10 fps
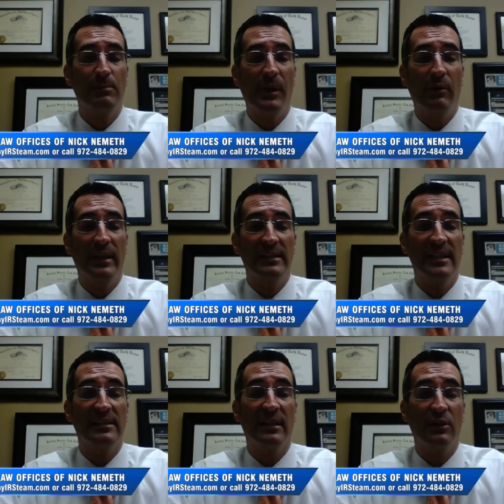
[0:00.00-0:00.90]
experience
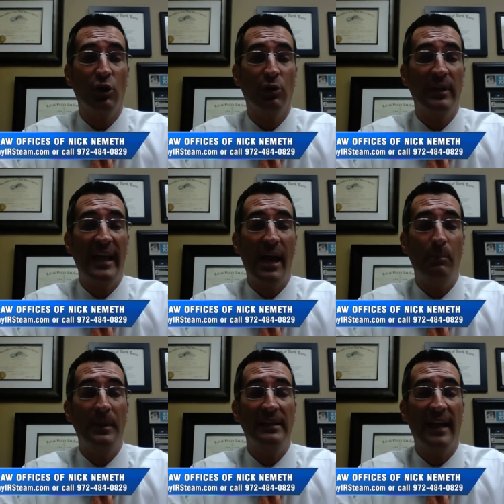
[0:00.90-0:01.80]
as an attorney
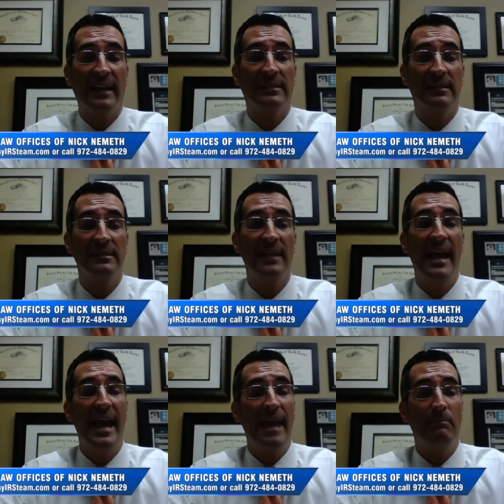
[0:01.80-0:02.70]
helping Texans,
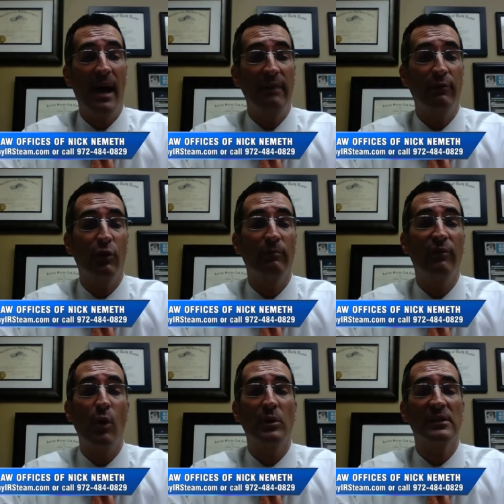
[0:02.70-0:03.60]
and my firm
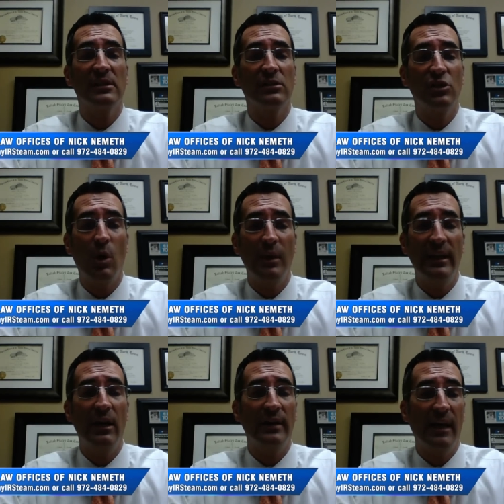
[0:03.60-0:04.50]
focuses
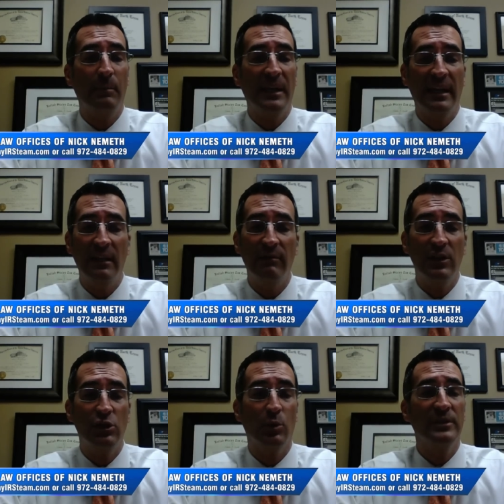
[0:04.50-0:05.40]
solely on helping
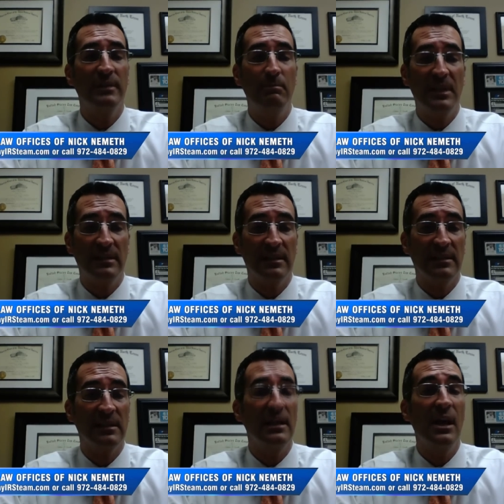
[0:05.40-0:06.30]
individuals and
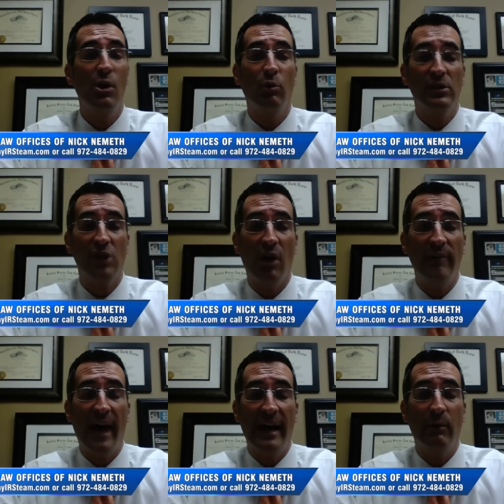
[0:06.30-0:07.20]
businesses resolve
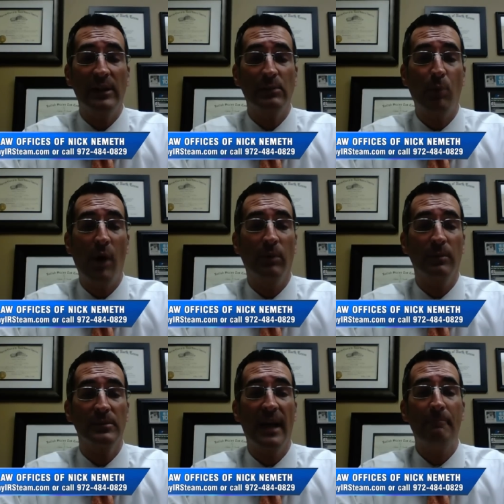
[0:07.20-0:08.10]
IRS
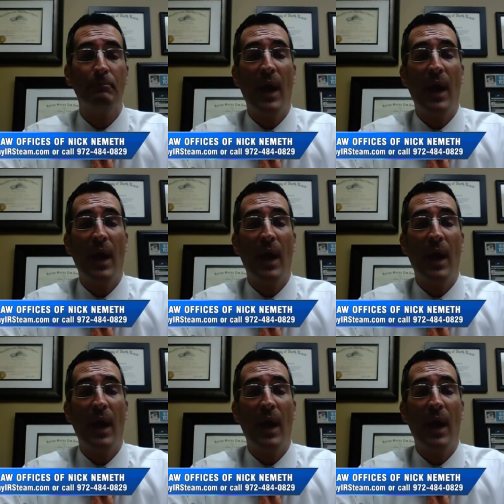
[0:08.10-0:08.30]
problems.